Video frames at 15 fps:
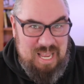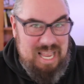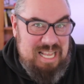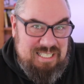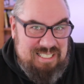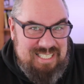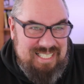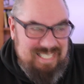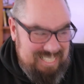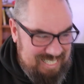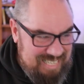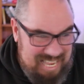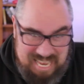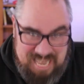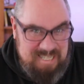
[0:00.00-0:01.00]
It
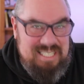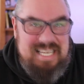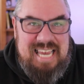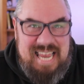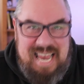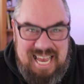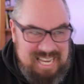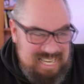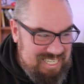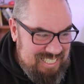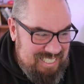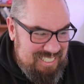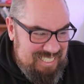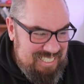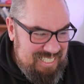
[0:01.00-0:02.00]
is AI.
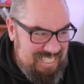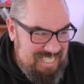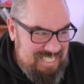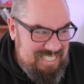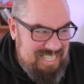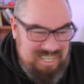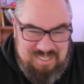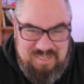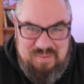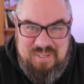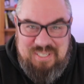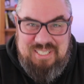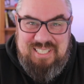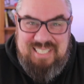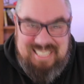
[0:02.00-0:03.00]
It is
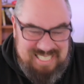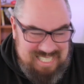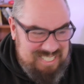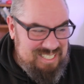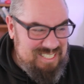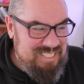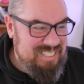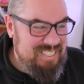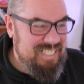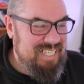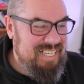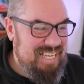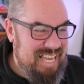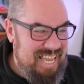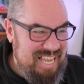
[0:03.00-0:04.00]
artificial intelligence.
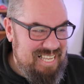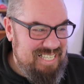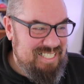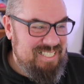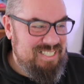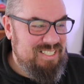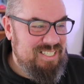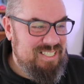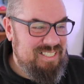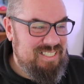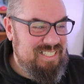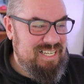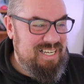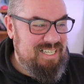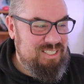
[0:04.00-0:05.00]
It isn't
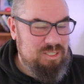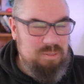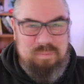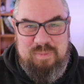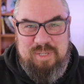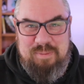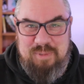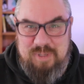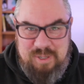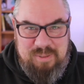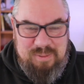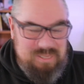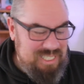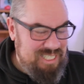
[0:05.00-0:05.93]
just a jumped up Google